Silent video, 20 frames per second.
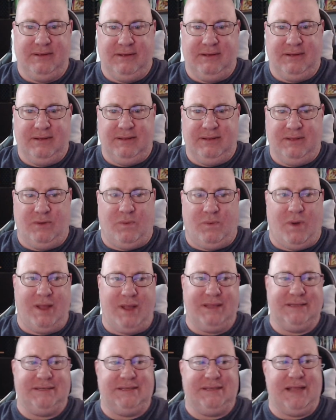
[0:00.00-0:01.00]
the
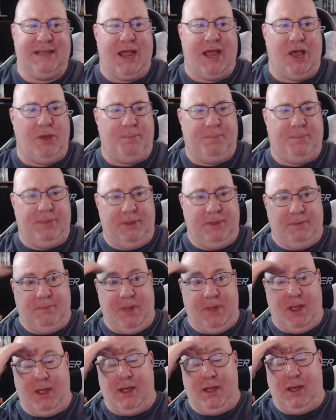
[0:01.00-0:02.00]
ones to help them
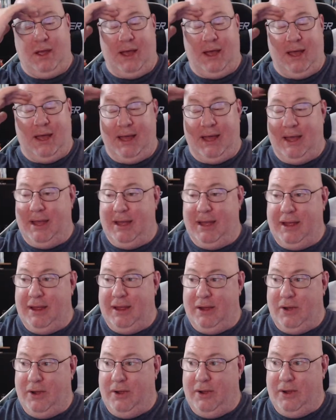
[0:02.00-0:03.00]

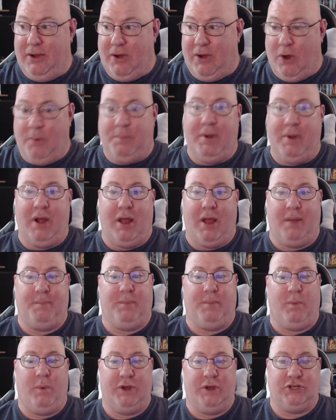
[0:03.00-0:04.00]
open up
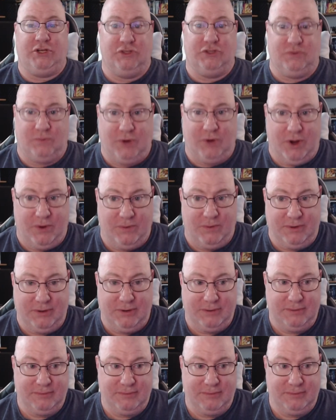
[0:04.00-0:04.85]
Witch's Road.